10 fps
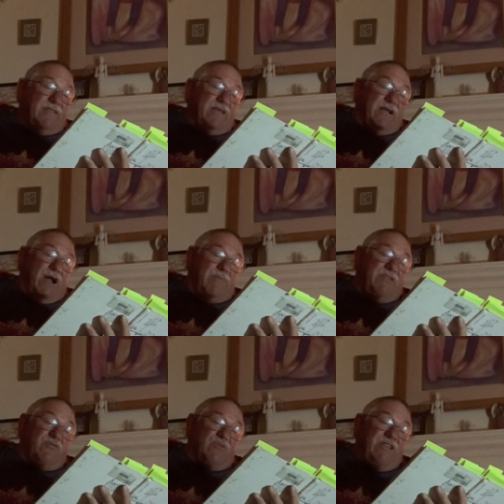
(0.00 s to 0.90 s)
The
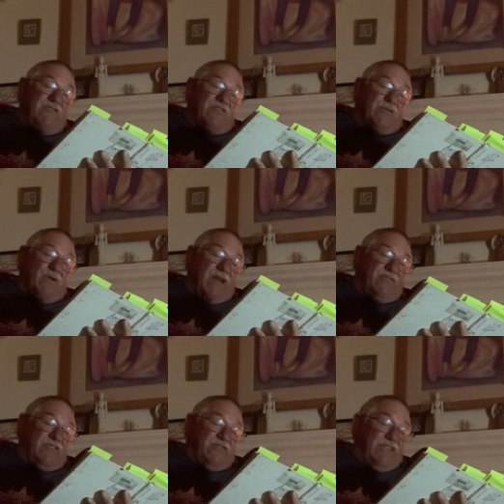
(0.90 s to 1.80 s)
garbage reached
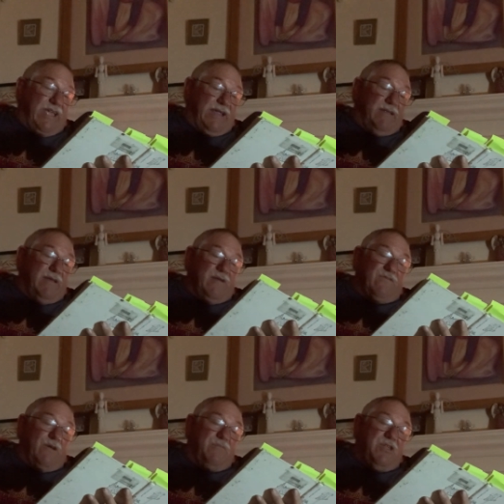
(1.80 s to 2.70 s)
across the state
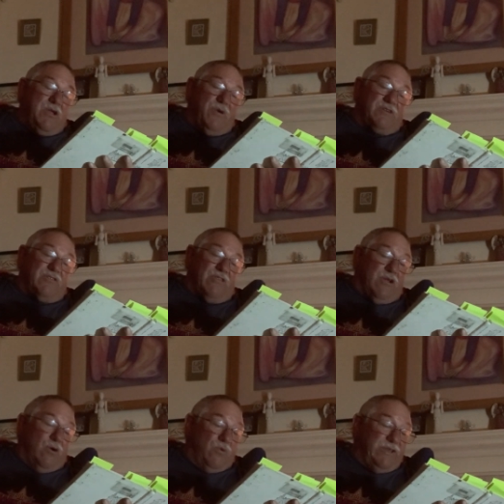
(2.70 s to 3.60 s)
from New York to the
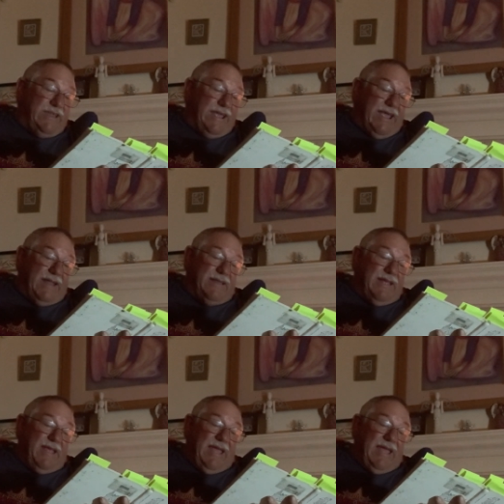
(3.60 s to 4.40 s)
Golden Gate.